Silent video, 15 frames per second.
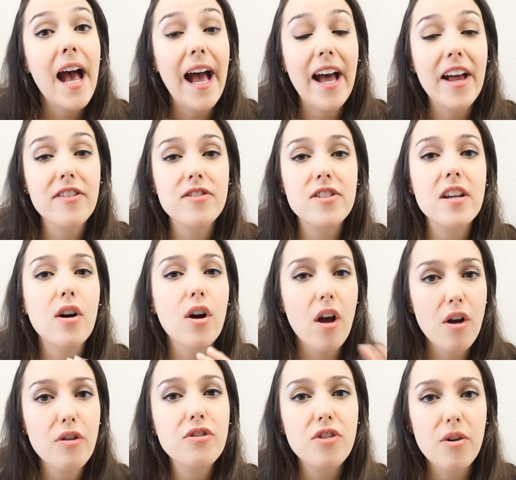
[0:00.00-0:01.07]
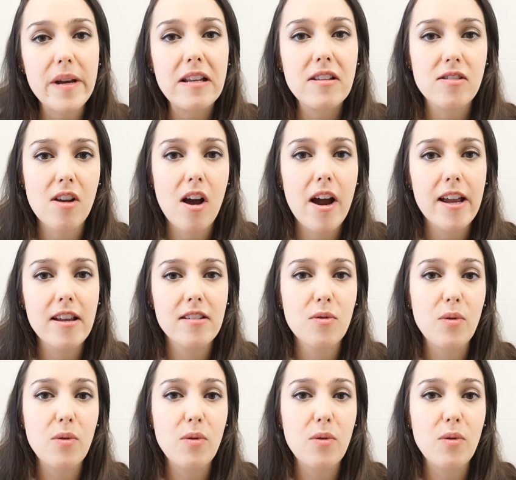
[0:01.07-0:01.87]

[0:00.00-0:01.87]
And also inside,